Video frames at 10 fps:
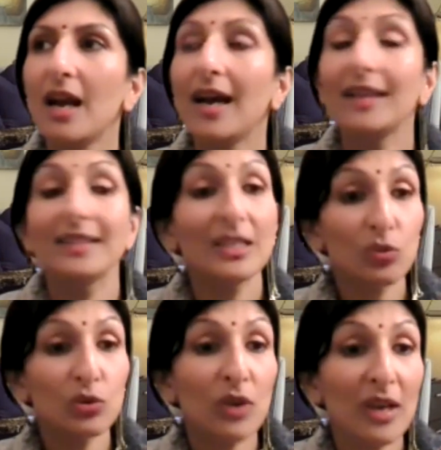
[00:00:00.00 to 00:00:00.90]
and has
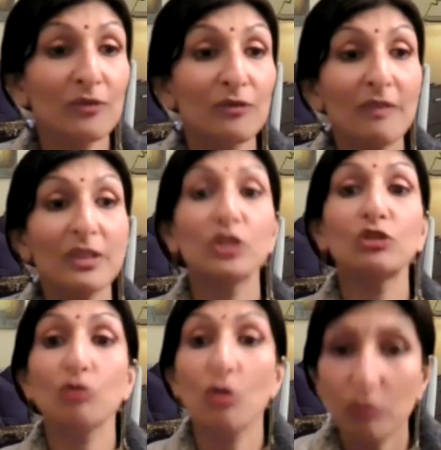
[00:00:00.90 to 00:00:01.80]
also had a very
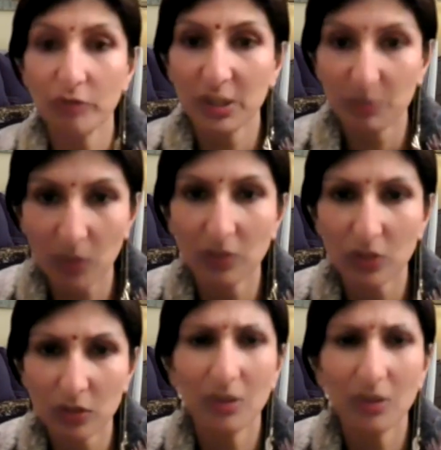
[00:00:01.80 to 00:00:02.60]
strong response to.